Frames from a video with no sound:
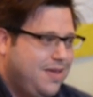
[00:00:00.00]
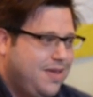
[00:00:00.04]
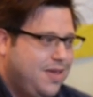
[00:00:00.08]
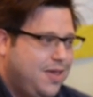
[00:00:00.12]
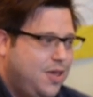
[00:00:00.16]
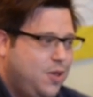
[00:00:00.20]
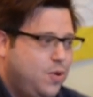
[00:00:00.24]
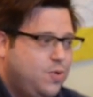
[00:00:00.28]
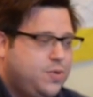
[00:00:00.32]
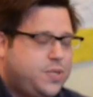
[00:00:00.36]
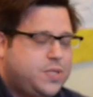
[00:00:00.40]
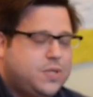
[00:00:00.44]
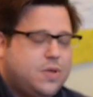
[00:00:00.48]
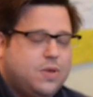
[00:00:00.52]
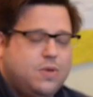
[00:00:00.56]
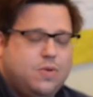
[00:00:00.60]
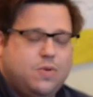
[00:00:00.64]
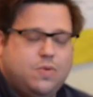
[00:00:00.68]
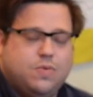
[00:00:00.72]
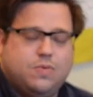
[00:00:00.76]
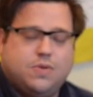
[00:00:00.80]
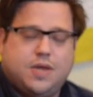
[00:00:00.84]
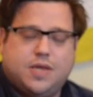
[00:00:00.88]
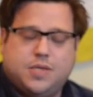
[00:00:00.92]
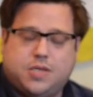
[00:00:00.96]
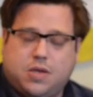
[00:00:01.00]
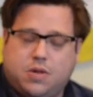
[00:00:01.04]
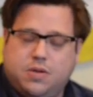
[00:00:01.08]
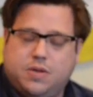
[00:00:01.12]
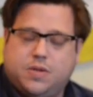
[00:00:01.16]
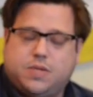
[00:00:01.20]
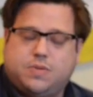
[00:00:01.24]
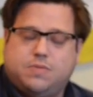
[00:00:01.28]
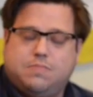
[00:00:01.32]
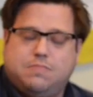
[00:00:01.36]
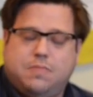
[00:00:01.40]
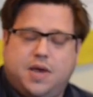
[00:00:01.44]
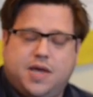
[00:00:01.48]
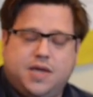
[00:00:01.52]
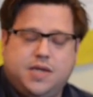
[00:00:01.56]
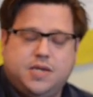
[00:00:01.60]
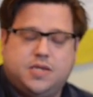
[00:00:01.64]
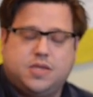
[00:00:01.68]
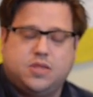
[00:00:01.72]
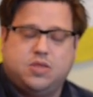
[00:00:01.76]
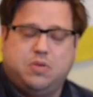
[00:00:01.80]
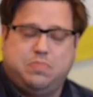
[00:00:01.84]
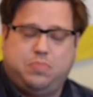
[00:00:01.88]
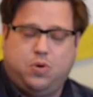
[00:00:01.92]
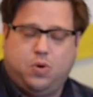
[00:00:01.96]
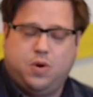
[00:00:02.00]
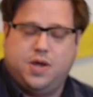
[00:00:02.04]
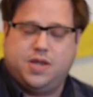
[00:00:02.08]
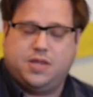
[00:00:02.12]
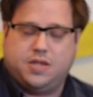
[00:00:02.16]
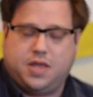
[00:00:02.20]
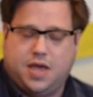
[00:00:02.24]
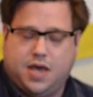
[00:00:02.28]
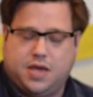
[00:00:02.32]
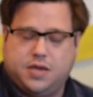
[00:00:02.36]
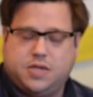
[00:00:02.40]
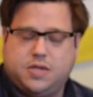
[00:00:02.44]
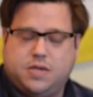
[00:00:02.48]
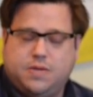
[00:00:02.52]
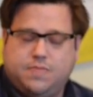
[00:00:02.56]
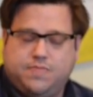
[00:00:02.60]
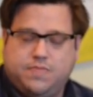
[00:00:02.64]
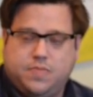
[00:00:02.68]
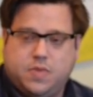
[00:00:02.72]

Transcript: He also, His Holiness, made the point that